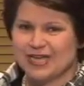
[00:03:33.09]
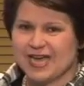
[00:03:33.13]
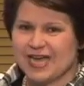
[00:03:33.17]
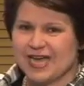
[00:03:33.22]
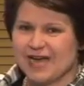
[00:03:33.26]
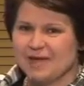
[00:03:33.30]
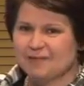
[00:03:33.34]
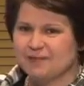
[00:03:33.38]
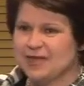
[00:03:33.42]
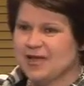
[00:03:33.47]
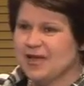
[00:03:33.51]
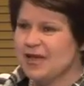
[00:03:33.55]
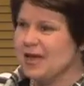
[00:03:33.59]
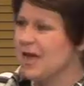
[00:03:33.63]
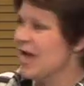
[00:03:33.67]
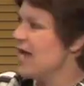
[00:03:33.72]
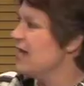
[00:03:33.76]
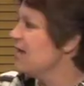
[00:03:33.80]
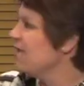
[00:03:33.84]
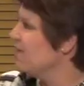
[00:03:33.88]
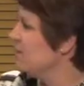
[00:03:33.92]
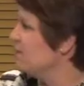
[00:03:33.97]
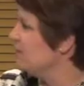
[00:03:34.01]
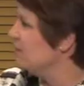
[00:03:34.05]
And
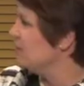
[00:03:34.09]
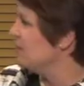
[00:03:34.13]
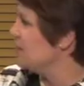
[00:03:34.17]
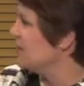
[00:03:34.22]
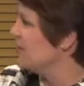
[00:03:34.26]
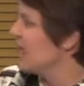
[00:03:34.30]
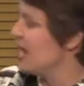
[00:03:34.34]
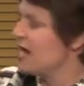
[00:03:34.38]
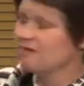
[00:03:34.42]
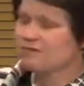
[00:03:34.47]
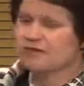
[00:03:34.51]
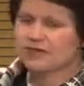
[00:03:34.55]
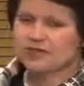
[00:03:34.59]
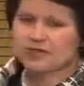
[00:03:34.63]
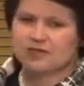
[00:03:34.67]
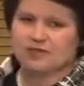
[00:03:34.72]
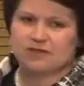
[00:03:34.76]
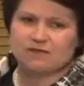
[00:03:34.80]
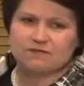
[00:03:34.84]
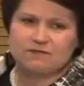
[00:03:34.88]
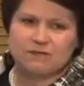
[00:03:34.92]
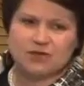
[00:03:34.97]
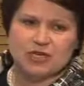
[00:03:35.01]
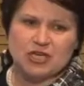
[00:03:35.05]
if you do the aggregate
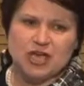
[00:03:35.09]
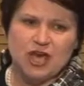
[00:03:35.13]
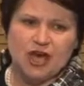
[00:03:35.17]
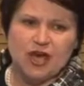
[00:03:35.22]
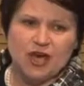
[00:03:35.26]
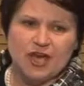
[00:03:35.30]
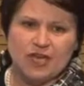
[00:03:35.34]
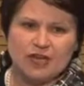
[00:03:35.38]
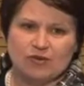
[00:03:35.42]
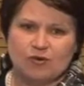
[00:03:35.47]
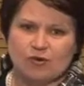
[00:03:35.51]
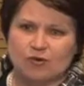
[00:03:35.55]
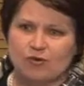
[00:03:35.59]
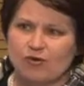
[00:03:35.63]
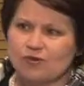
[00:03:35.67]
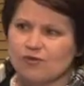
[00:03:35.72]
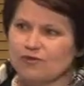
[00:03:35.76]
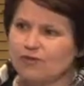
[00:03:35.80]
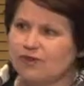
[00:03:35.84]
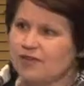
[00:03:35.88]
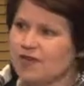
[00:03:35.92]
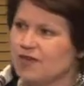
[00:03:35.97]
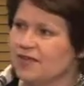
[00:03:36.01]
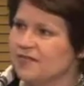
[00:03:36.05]
of Mackay North,
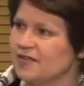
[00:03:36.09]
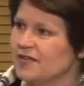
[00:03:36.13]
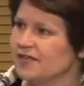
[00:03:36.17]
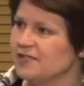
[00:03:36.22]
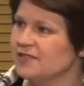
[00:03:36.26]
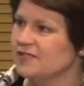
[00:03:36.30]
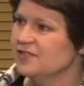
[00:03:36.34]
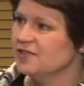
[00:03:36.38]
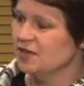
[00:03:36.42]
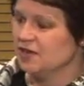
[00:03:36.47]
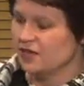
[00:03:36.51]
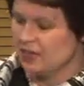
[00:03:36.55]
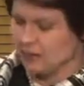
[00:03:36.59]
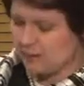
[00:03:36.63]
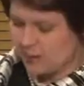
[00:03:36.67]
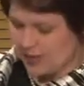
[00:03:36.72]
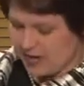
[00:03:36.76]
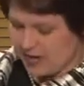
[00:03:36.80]
then certainly we